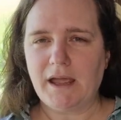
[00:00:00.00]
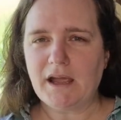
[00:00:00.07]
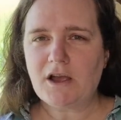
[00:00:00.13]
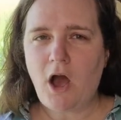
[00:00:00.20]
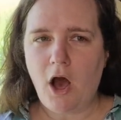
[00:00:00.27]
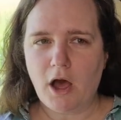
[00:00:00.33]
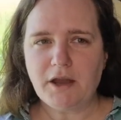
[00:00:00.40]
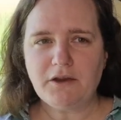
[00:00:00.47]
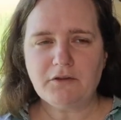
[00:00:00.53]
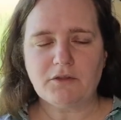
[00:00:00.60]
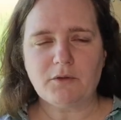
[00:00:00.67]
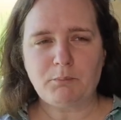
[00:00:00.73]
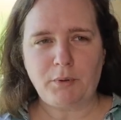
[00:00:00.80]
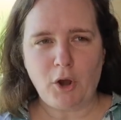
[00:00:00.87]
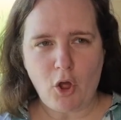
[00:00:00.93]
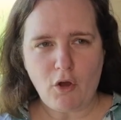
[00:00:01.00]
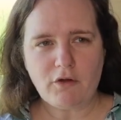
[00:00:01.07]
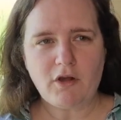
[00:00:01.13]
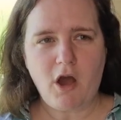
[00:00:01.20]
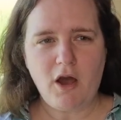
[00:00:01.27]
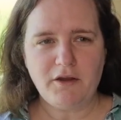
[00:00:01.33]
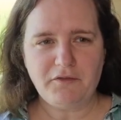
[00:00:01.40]
it kind of the
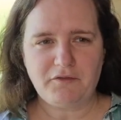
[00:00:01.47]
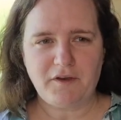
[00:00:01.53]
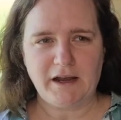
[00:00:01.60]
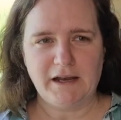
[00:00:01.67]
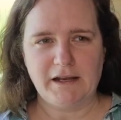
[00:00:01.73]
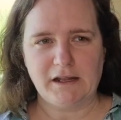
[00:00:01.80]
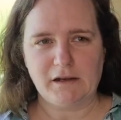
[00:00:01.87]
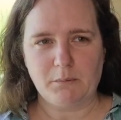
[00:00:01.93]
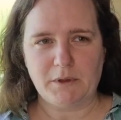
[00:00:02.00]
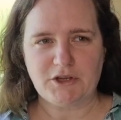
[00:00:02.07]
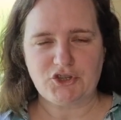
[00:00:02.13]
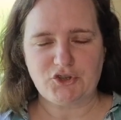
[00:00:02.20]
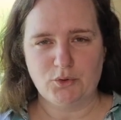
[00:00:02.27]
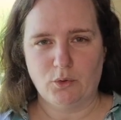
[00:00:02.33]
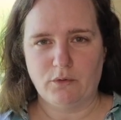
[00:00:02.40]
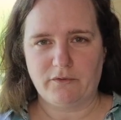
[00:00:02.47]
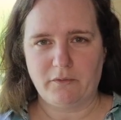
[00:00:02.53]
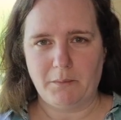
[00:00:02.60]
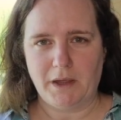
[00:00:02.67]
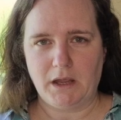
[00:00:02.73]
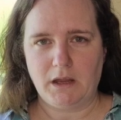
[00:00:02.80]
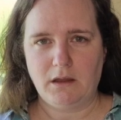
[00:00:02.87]
plot kind of fell a little bit short
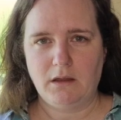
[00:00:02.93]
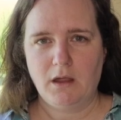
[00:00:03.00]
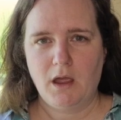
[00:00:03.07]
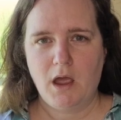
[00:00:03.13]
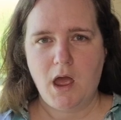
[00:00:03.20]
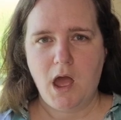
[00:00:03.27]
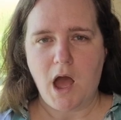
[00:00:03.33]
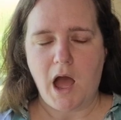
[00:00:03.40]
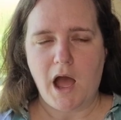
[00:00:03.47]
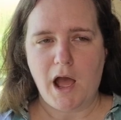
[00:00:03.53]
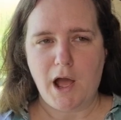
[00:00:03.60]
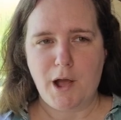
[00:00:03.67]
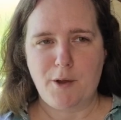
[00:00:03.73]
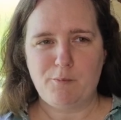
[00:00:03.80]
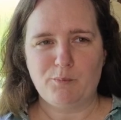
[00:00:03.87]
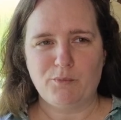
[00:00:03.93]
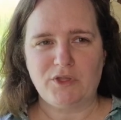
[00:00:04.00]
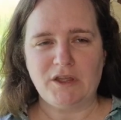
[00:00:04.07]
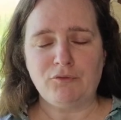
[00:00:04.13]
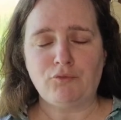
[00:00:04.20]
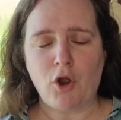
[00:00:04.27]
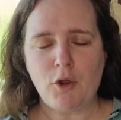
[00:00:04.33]
for me. Um,
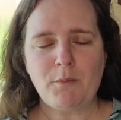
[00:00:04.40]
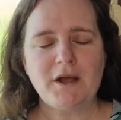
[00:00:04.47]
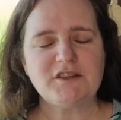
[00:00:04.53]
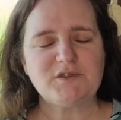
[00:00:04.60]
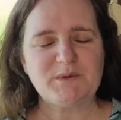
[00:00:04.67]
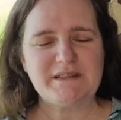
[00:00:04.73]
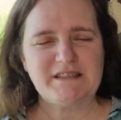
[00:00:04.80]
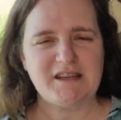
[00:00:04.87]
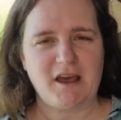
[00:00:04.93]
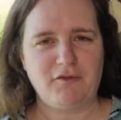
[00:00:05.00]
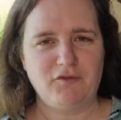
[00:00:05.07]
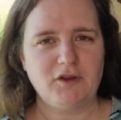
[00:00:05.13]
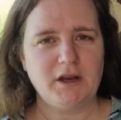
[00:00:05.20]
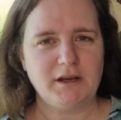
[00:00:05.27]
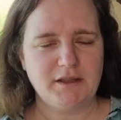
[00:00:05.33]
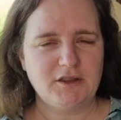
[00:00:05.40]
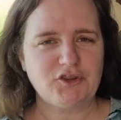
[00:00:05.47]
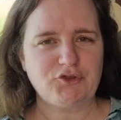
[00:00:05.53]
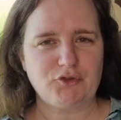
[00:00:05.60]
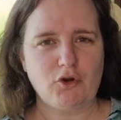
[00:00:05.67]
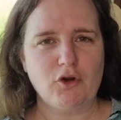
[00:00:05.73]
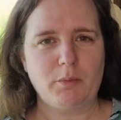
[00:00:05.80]
the romance was definitely the
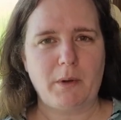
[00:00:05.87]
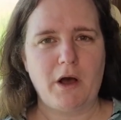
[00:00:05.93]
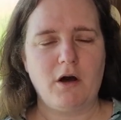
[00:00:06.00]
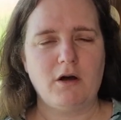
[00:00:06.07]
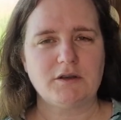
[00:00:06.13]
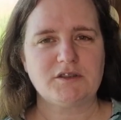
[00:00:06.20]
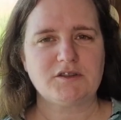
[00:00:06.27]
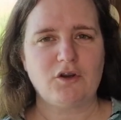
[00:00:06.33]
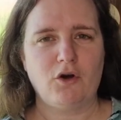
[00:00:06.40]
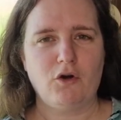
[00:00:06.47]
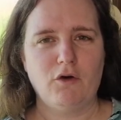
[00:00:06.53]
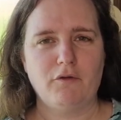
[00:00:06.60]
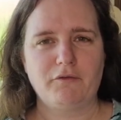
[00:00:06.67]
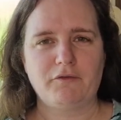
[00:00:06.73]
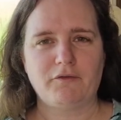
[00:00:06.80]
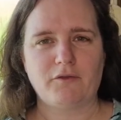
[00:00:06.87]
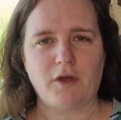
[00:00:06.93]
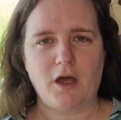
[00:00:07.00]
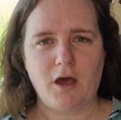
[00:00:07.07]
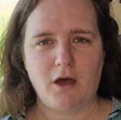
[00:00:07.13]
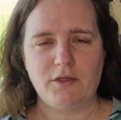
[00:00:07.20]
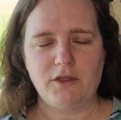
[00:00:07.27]
strong part of
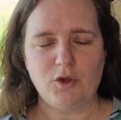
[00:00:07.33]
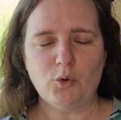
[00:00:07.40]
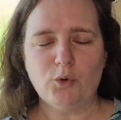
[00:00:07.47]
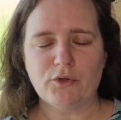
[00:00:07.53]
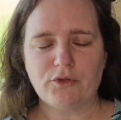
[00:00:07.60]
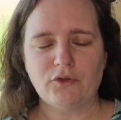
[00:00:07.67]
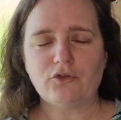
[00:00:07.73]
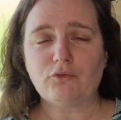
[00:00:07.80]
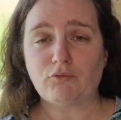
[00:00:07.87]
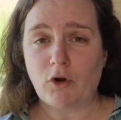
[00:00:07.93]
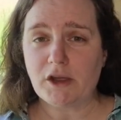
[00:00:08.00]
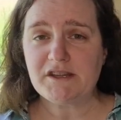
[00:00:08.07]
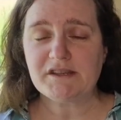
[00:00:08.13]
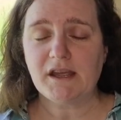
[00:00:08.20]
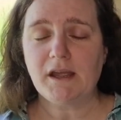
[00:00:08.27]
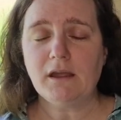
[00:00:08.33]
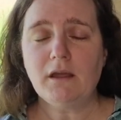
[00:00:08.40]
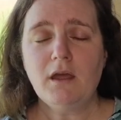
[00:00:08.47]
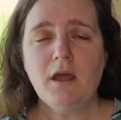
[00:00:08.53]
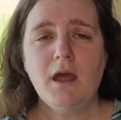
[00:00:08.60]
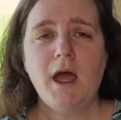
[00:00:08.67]
uh, the author's writing,